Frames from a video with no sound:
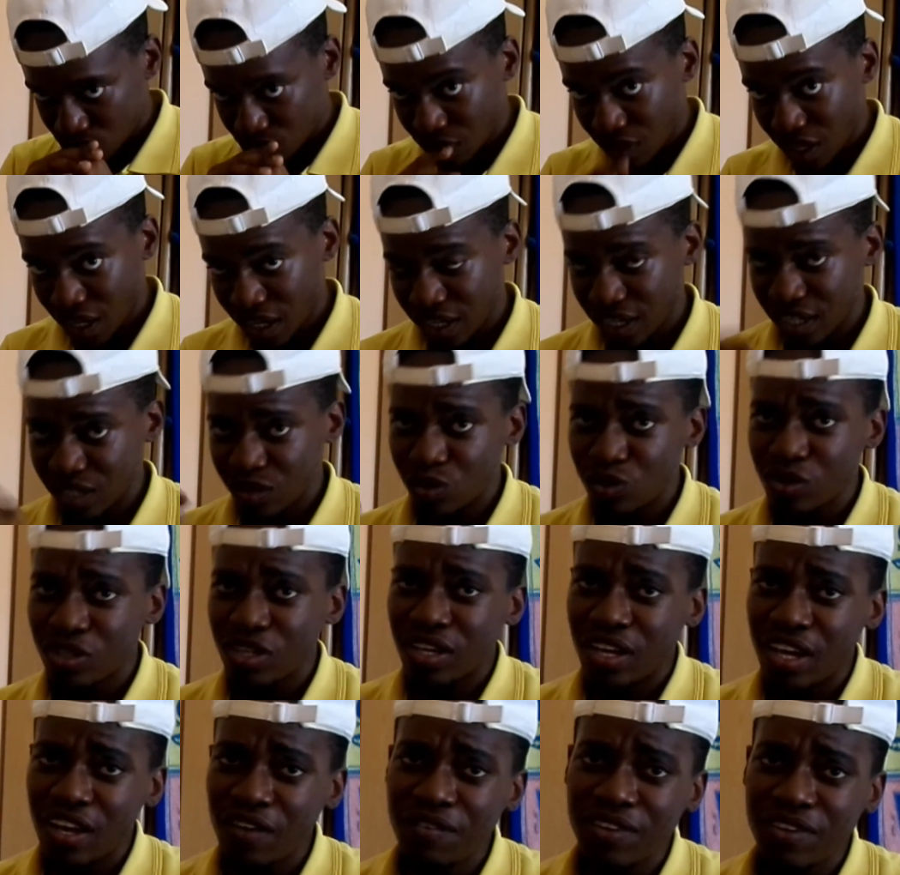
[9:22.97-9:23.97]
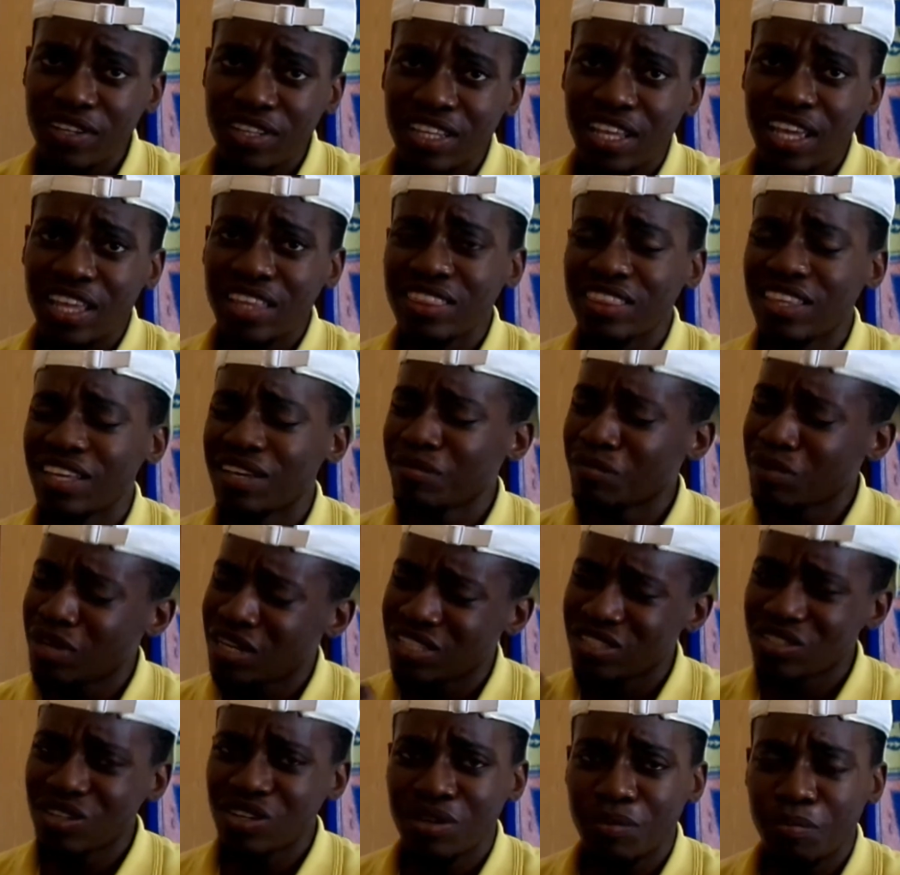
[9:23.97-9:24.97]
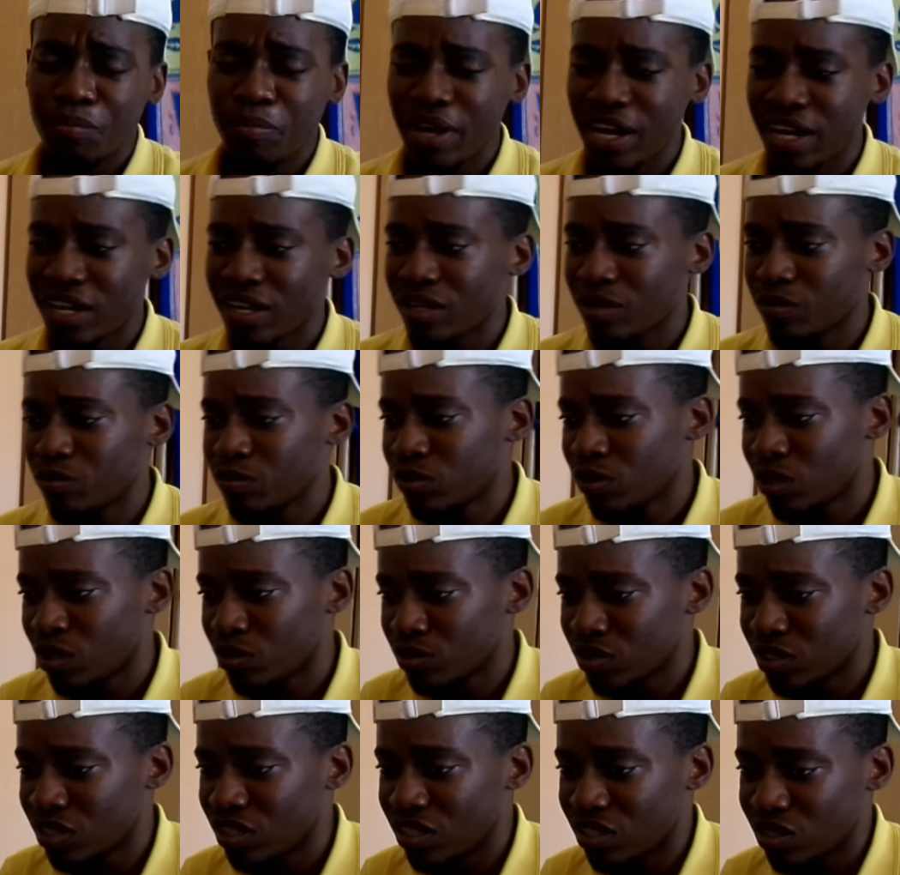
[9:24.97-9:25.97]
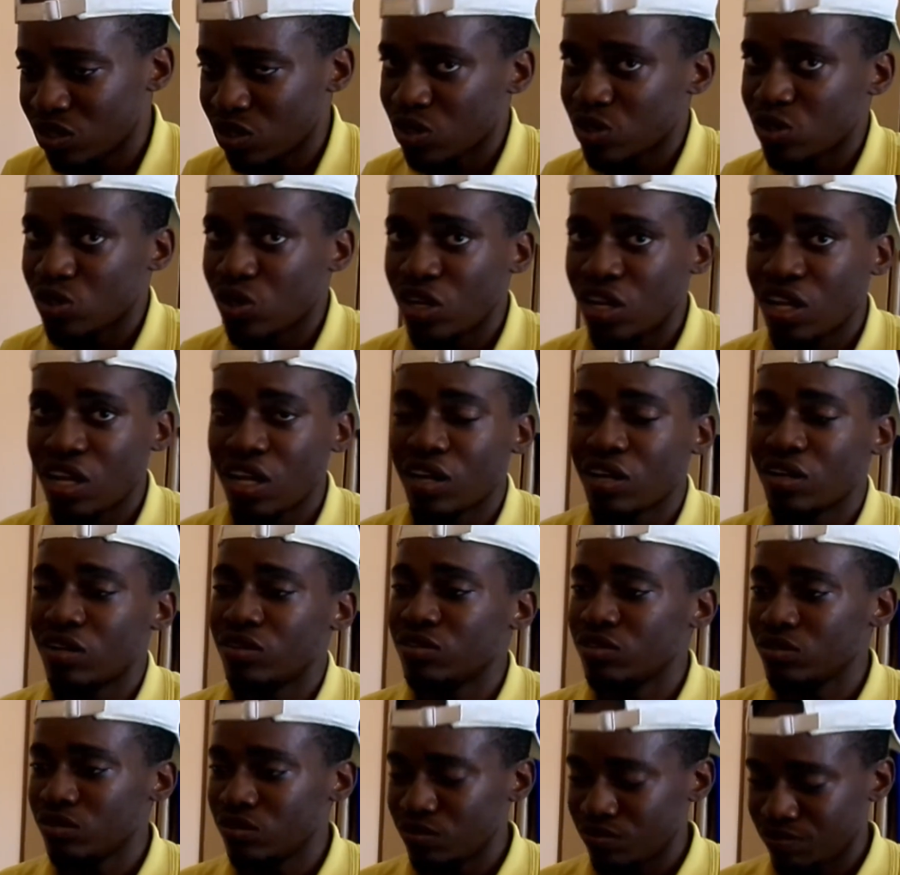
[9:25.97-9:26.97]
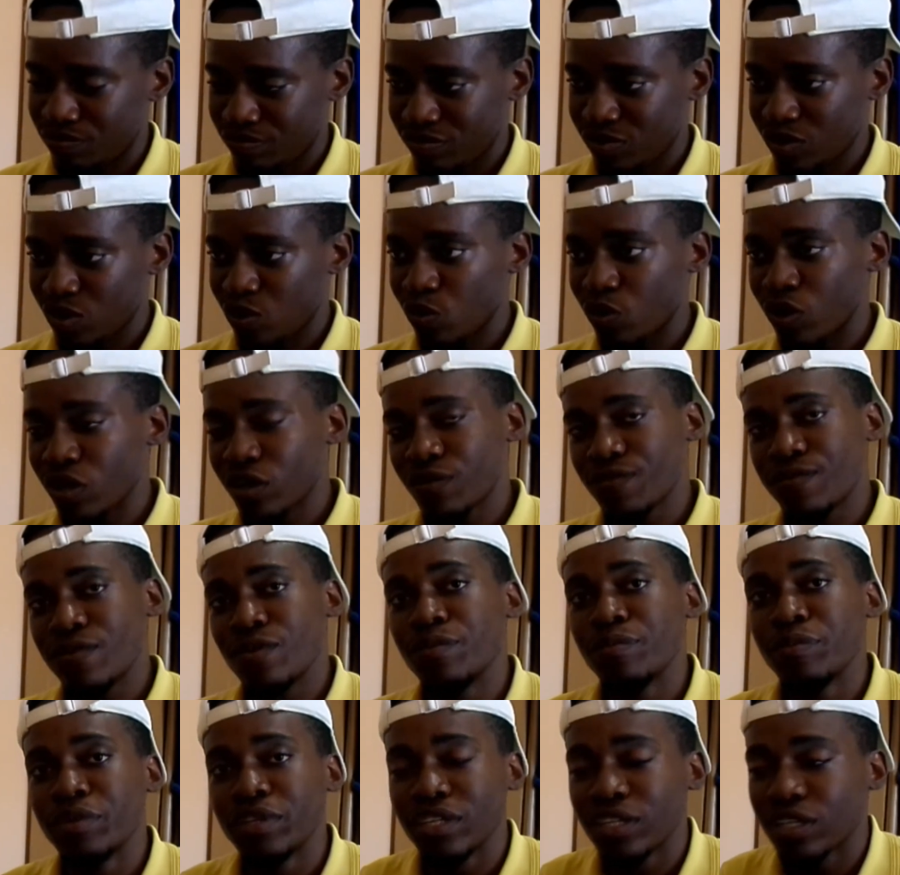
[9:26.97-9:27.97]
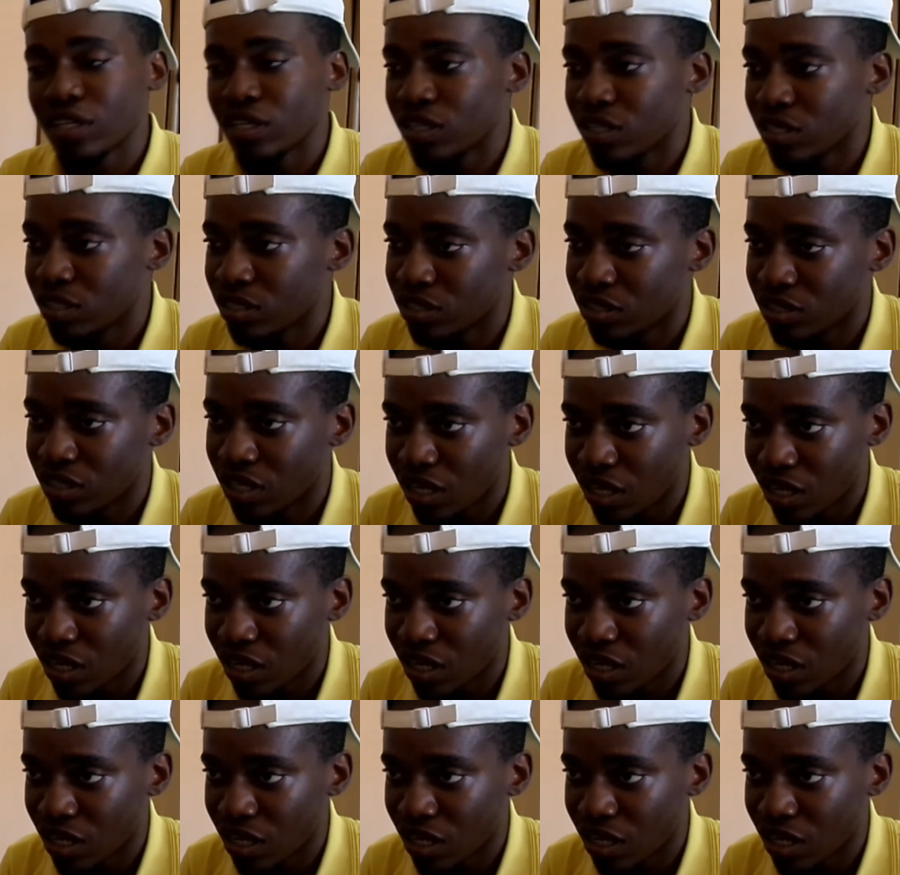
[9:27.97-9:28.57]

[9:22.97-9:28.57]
i can do the everyday thing but it's gonna pile up you know what i'm saying it's also a lot of work for me because